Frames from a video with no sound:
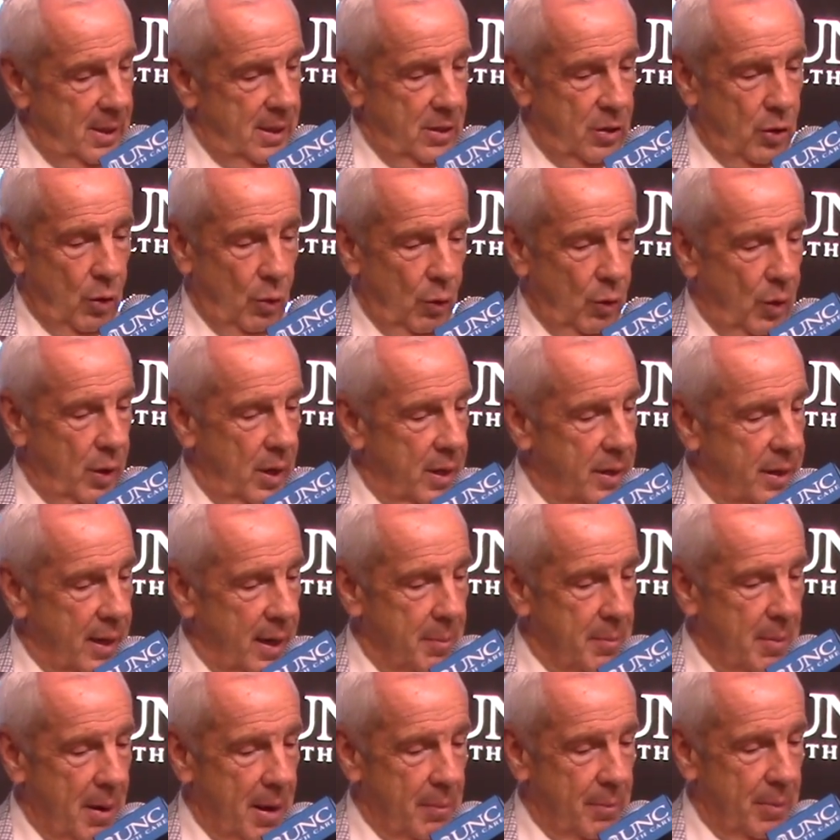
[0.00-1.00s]
Don't know anything
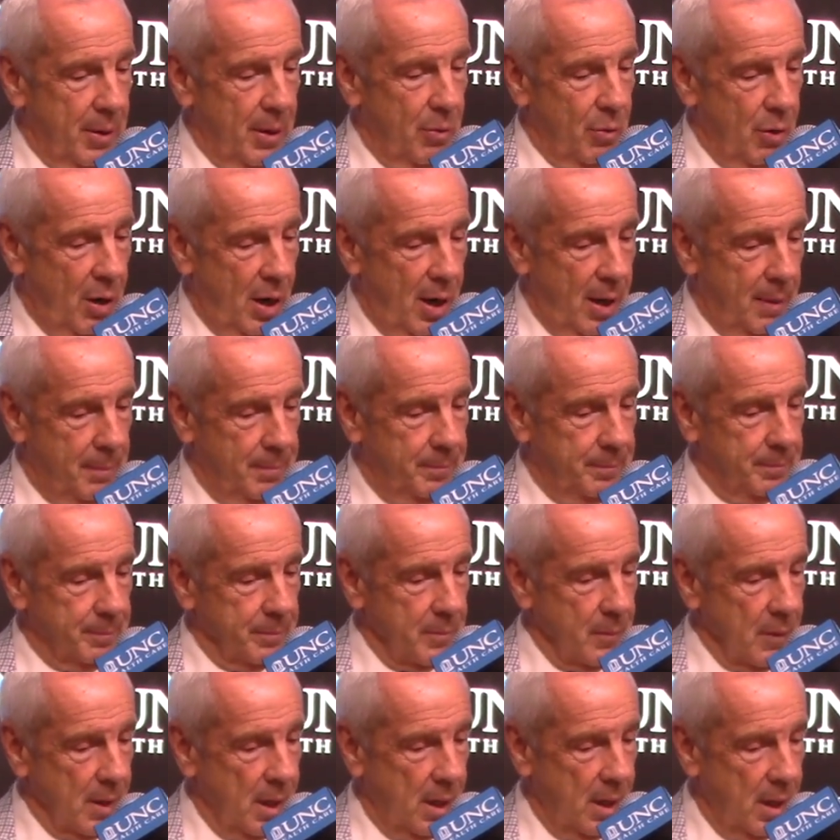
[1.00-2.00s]
about B-Rob.
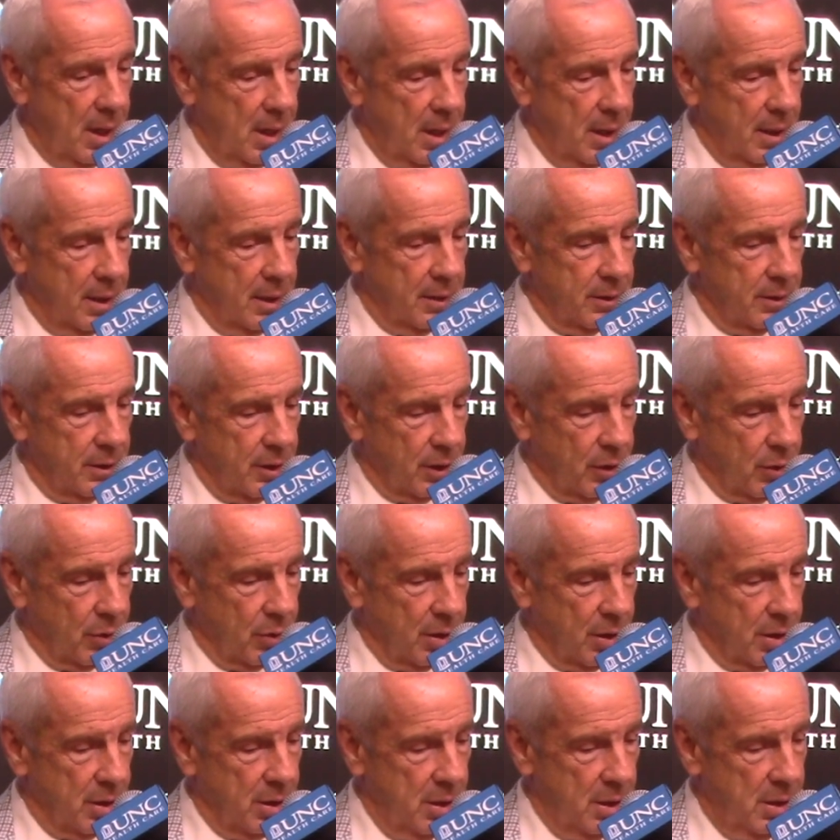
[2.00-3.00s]
They're
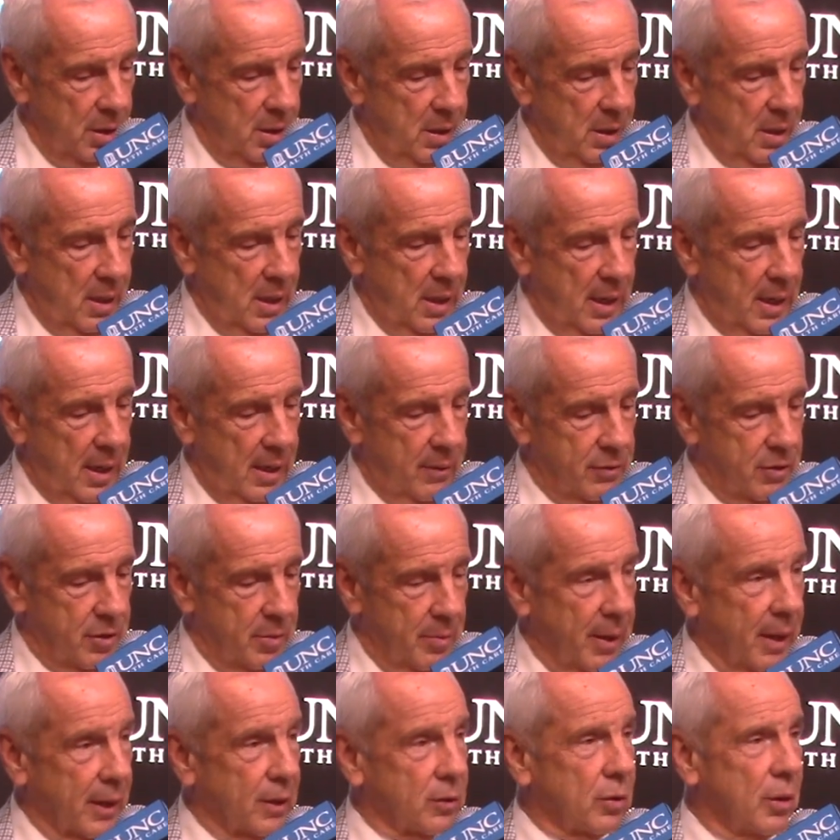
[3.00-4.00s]
going to have some
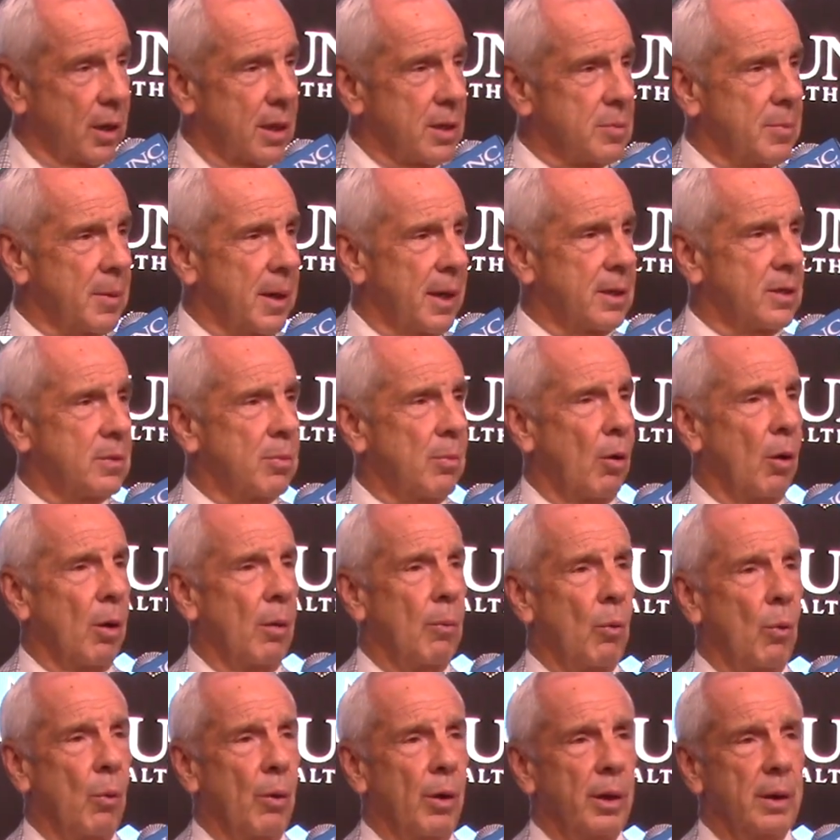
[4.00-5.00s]
x-rays made tomorrow
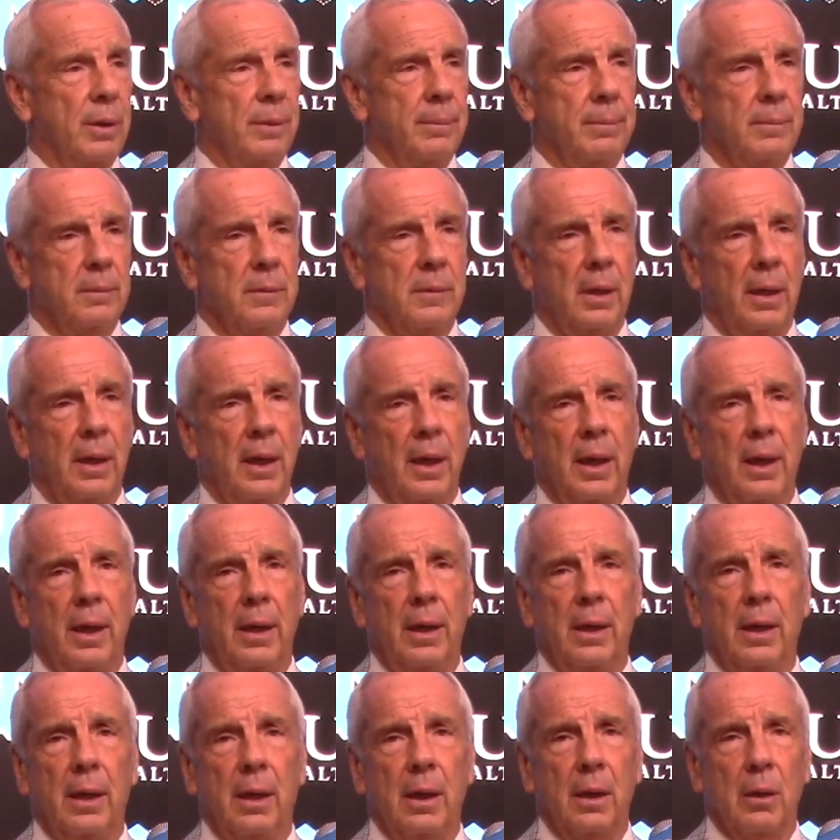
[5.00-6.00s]
morning, and
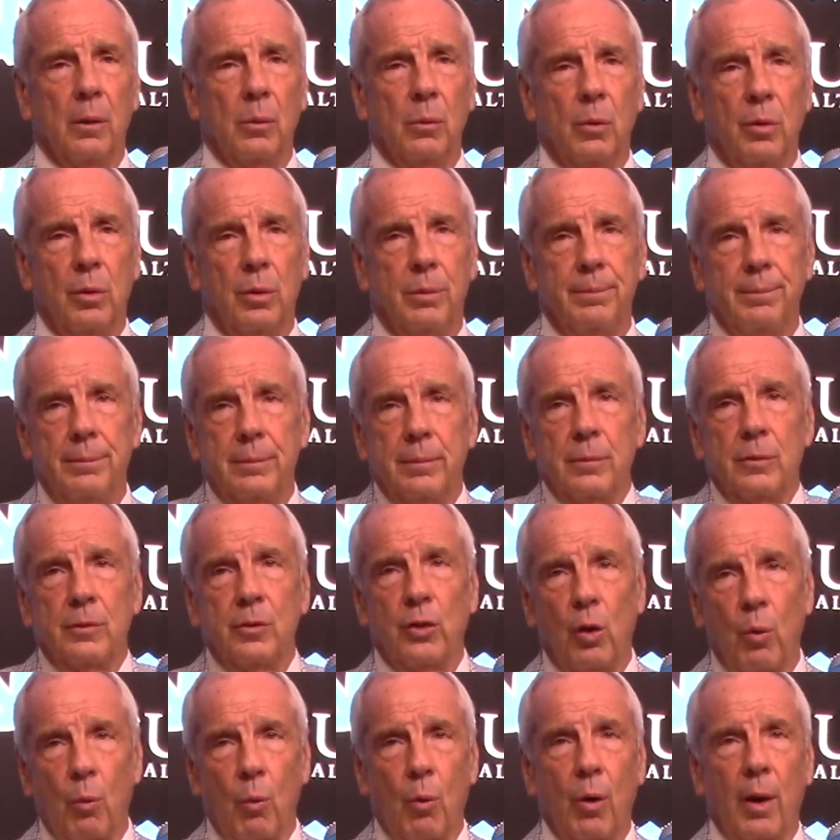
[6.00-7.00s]
we'll
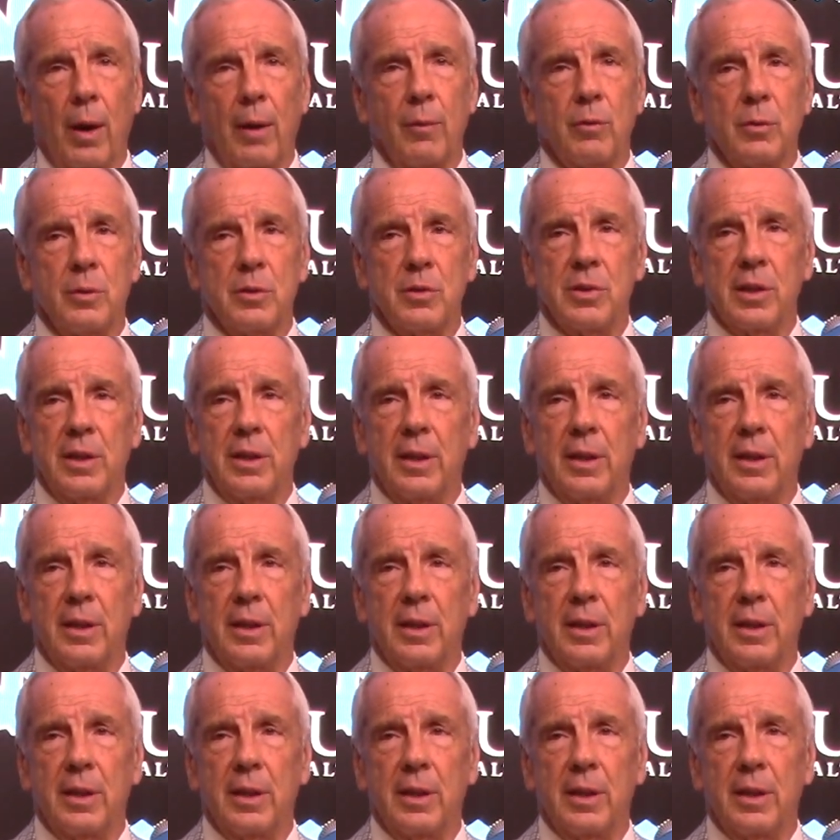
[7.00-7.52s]
know more after we see